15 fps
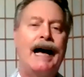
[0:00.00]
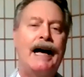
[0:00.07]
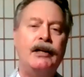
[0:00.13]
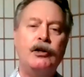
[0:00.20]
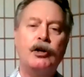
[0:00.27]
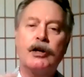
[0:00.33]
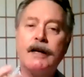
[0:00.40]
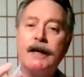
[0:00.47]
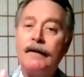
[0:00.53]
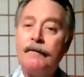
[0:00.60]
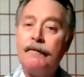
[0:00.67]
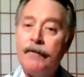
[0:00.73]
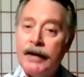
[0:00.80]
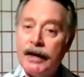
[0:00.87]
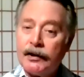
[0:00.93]
and you're
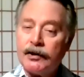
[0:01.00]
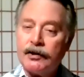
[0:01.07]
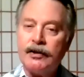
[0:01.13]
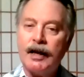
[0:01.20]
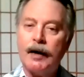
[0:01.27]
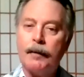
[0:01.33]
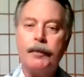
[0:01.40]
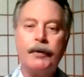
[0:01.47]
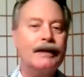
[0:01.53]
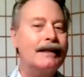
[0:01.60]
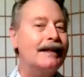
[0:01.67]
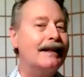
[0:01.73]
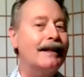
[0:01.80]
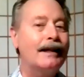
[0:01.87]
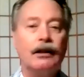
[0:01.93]
convinced that a
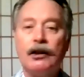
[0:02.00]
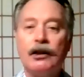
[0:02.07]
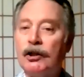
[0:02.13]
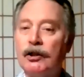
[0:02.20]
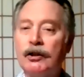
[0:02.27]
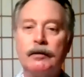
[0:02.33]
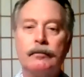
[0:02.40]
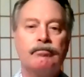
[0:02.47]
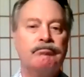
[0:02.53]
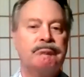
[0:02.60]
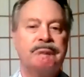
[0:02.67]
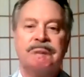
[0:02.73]
particular